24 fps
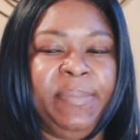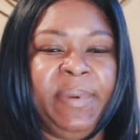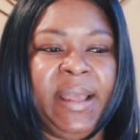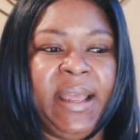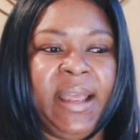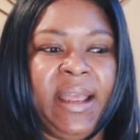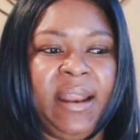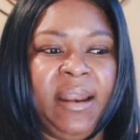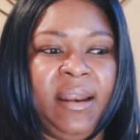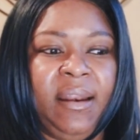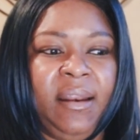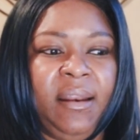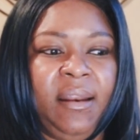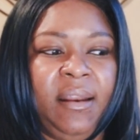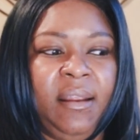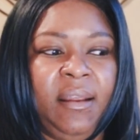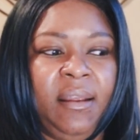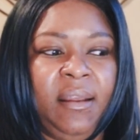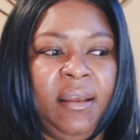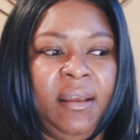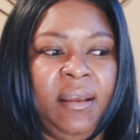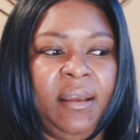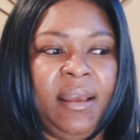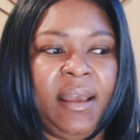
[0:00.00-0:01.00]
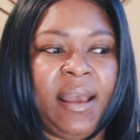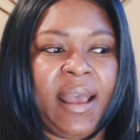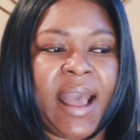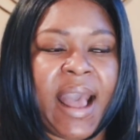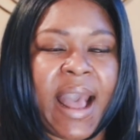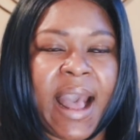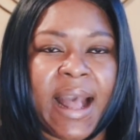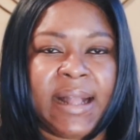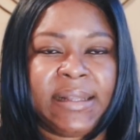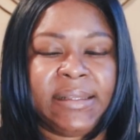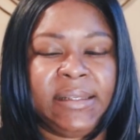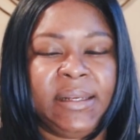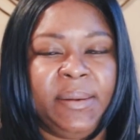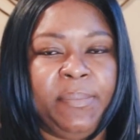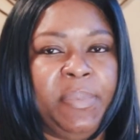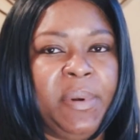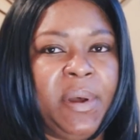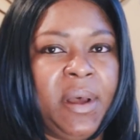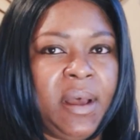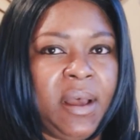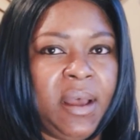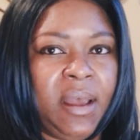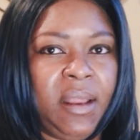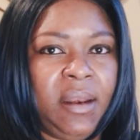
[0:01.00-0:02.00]
been acted
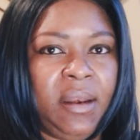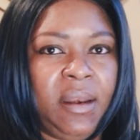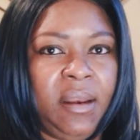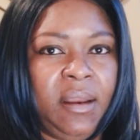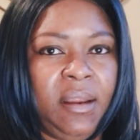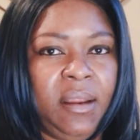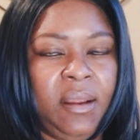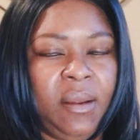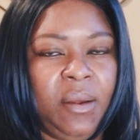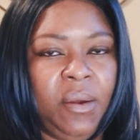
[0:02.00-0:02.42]
upon